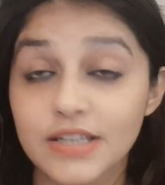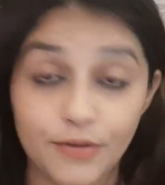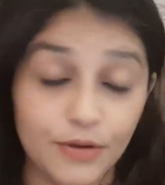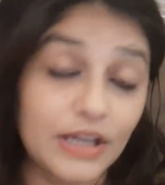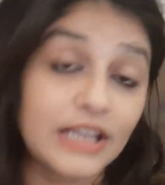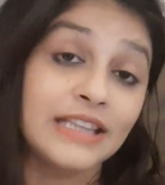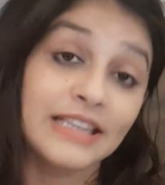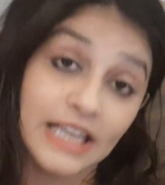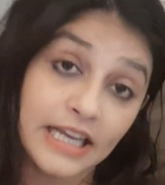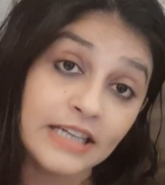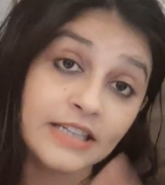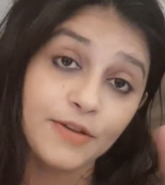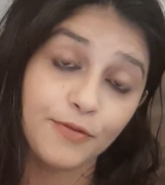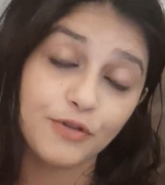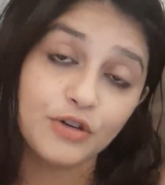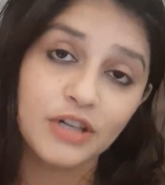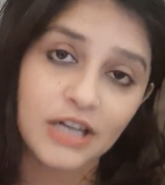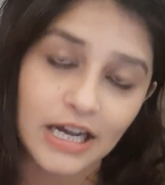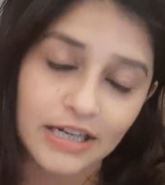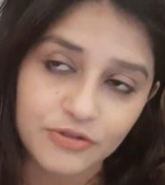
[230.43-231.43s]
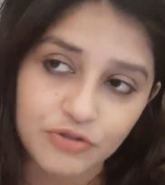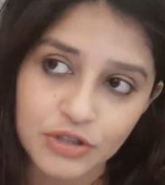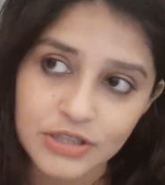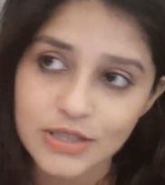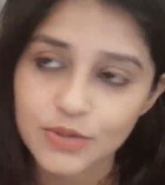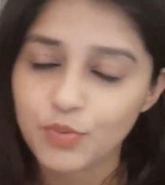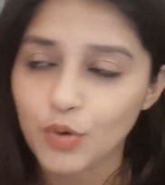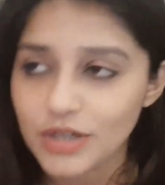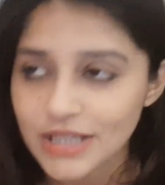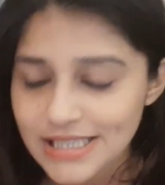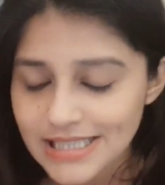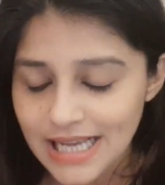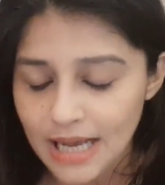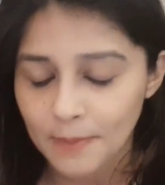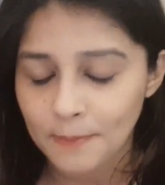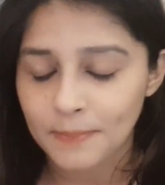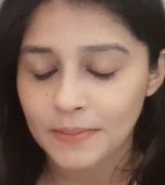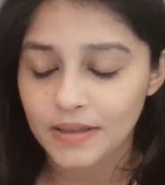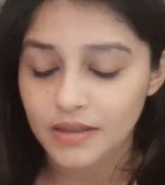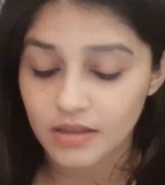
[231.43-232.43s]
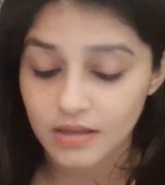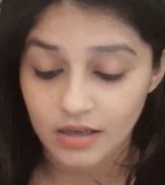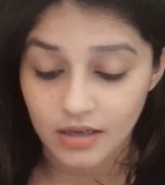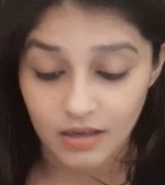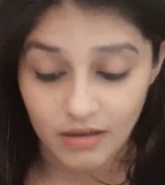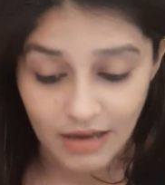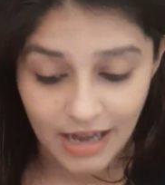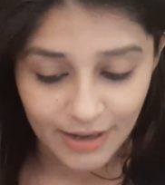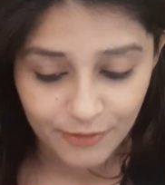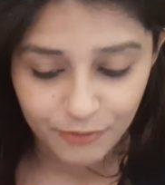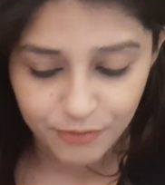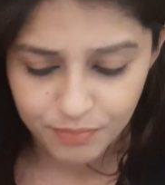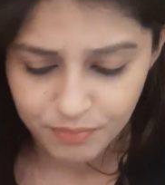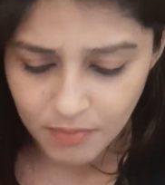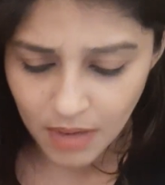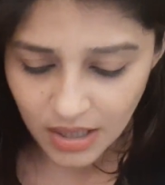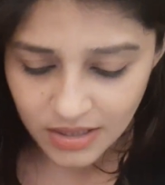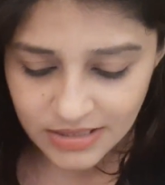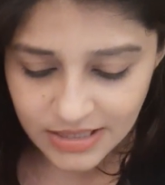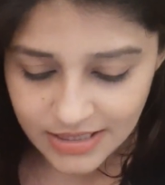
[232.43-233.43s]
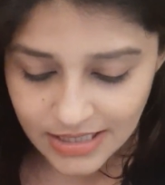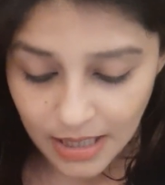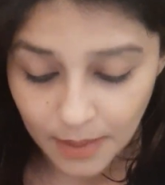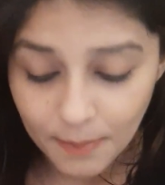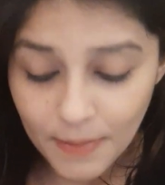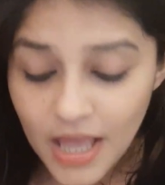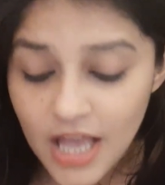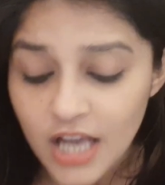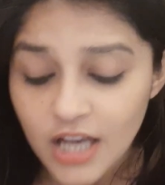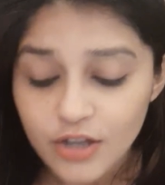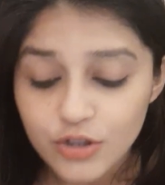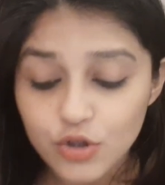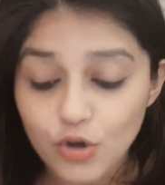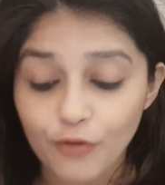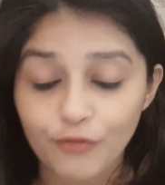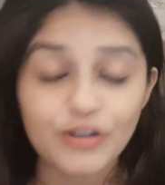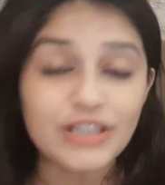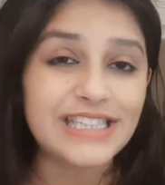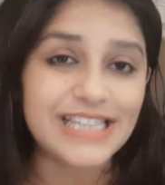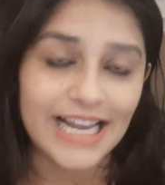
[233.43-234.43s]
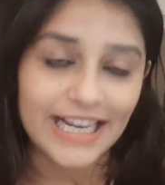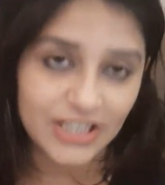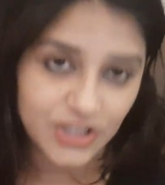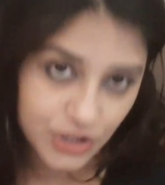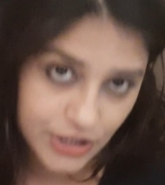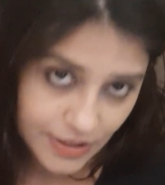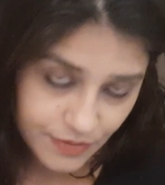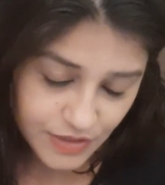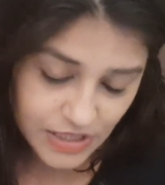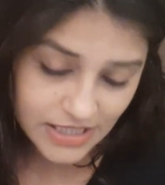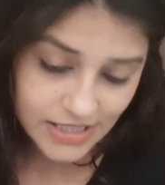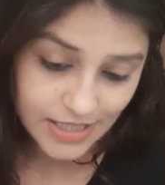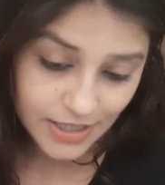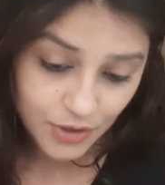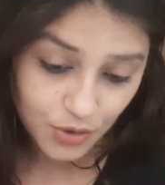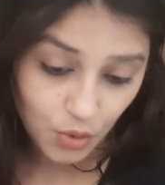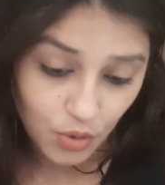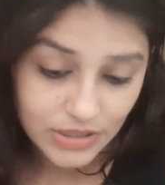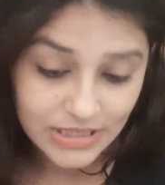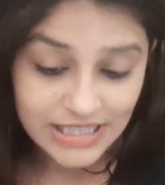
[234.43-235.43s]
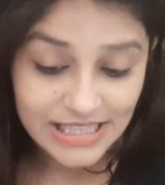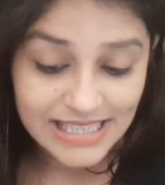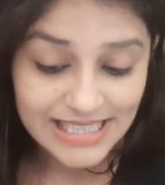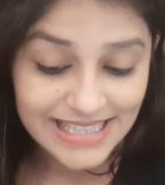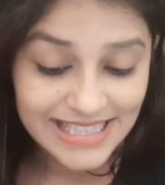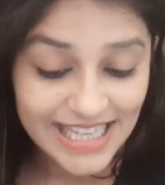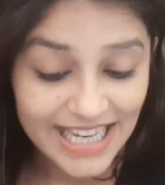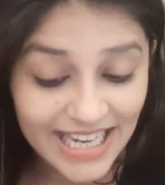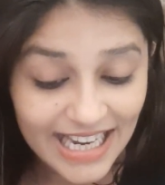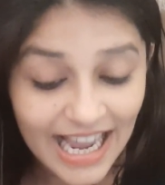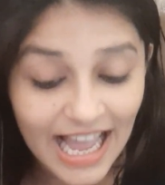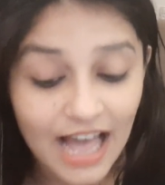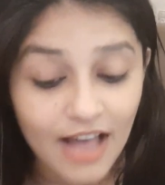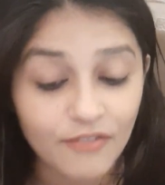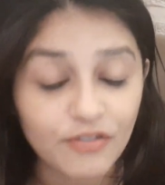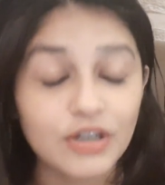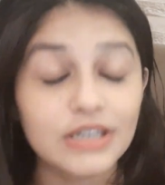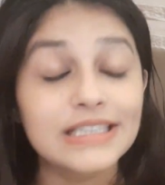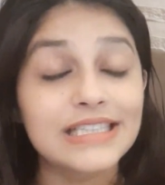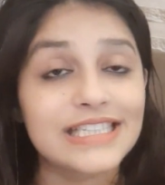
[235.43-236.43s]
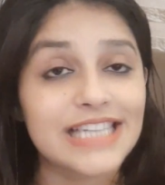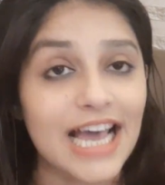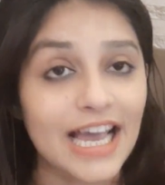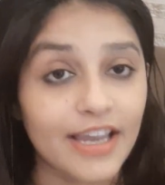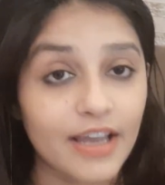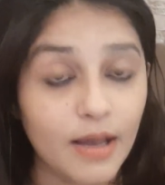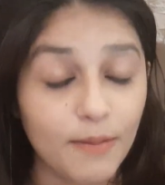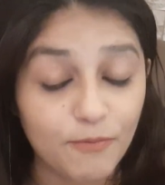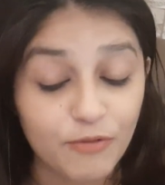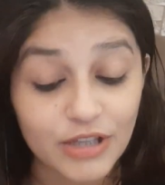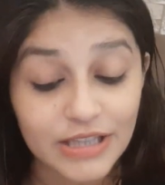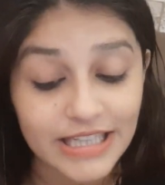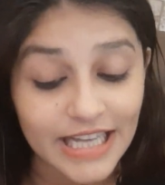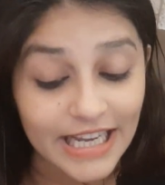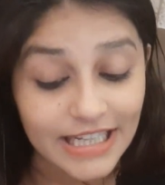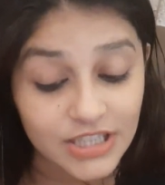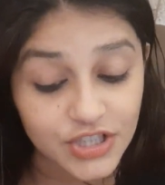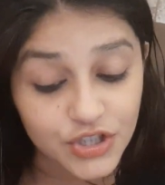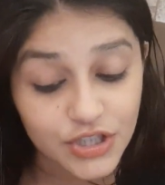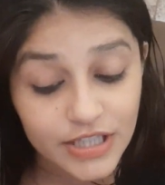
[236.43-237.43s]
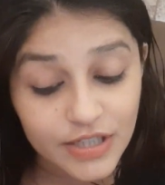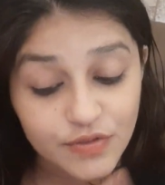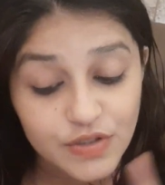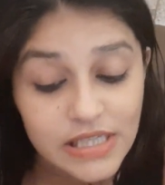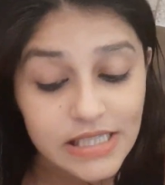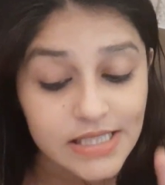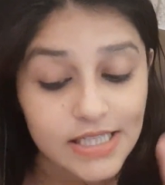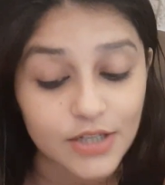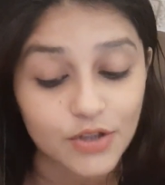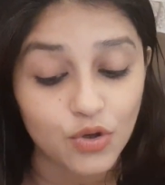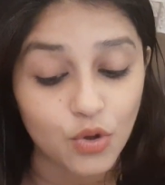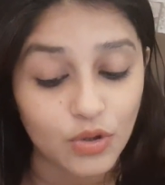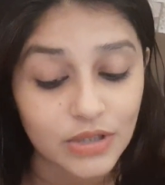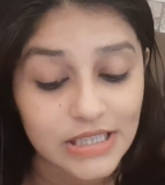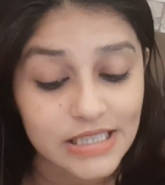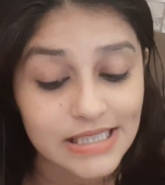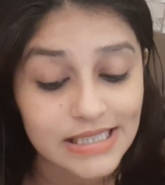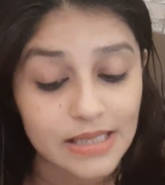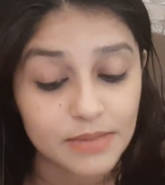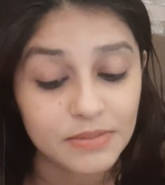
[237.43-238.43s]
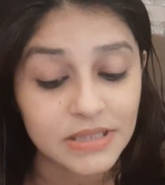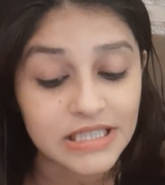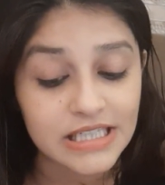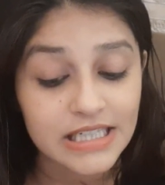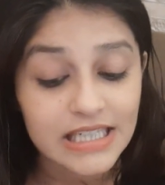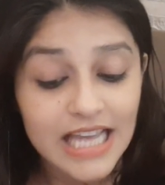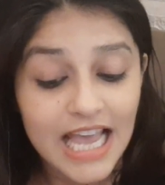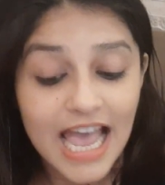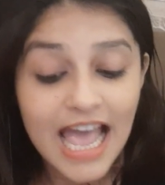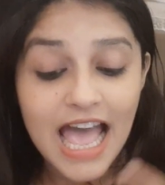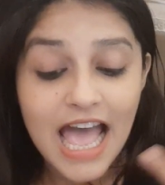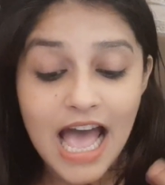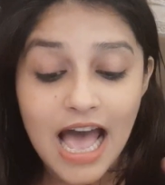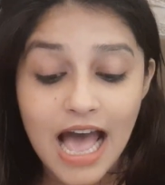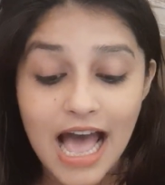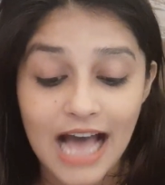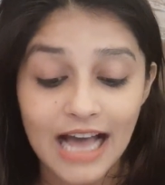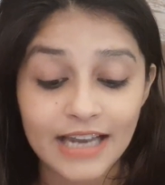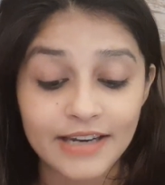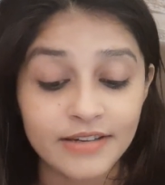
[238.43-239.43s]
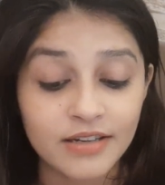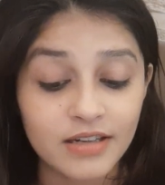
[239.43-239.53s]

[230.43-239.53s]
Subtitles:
in different countries. For example, I've marked it up. So if it's HDFC Securities, they have a tie-up with HDFC Securities Limited and